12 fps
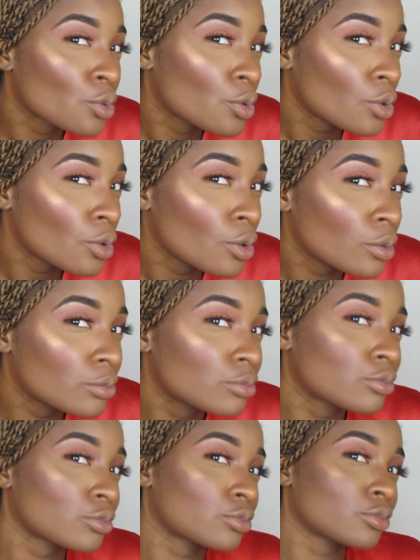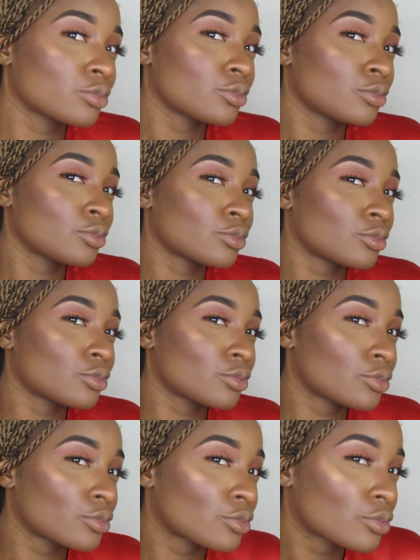Ooh.
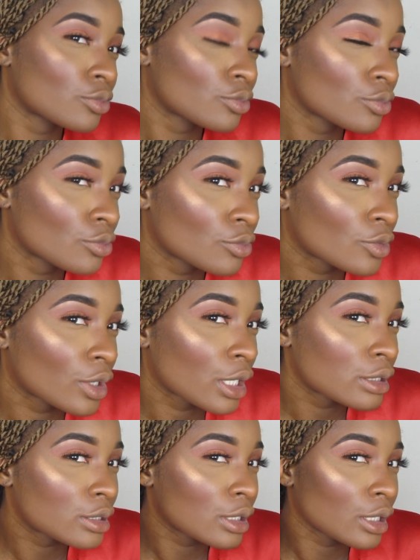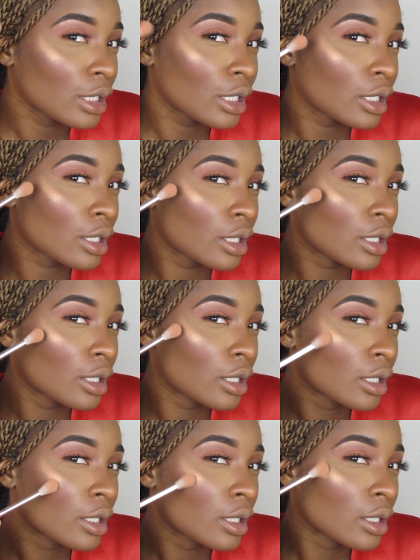Mm-hmm. You guys see it?
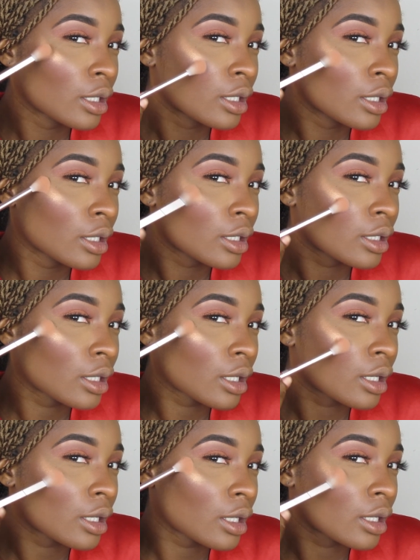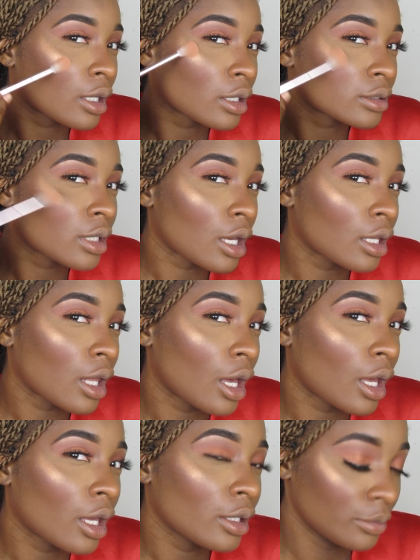Yes,
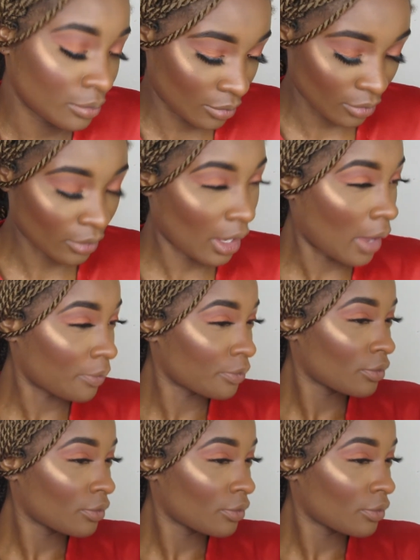highlight. Okay.